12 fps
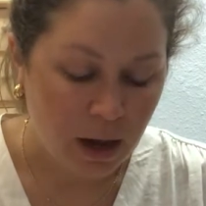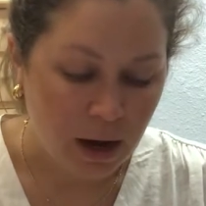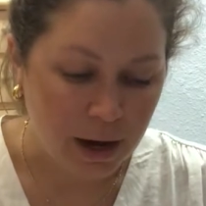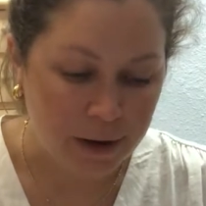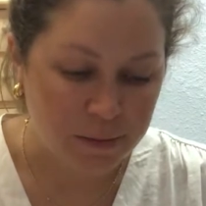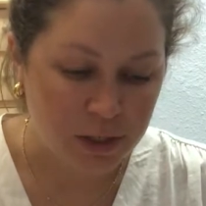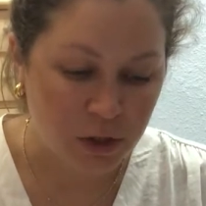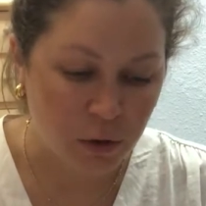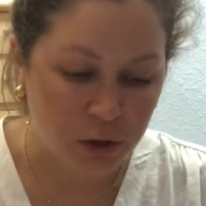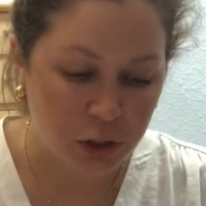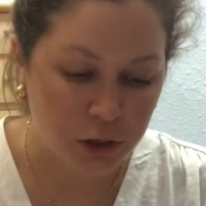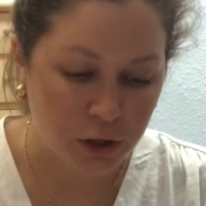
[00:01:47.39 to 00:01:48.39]
I am so
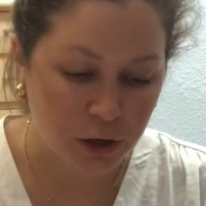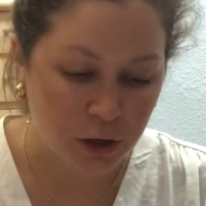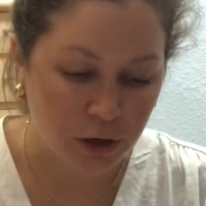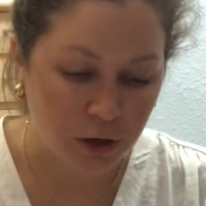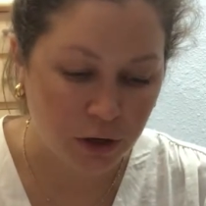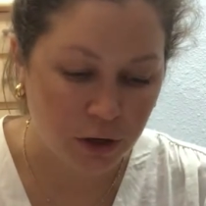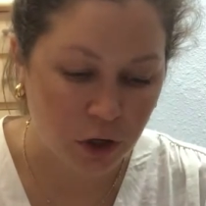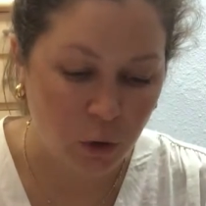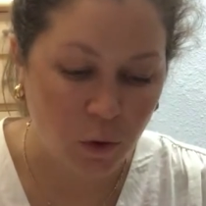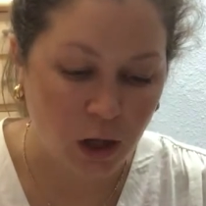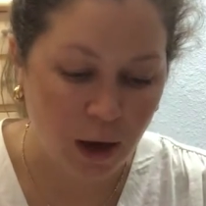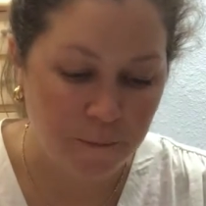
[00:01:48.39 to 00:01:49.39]
sure you
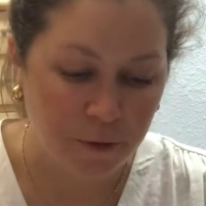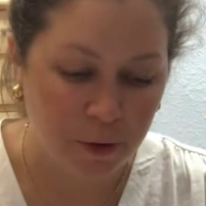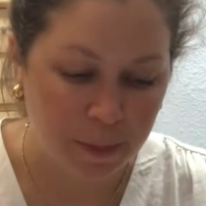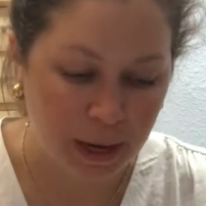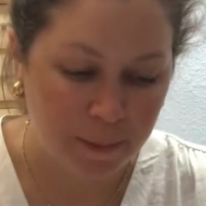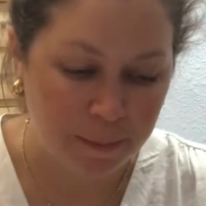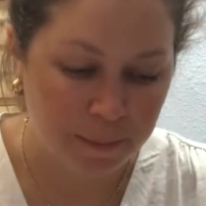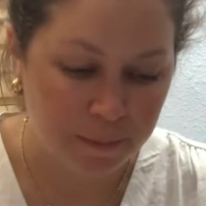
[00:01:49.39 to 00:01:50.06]
will comfort me.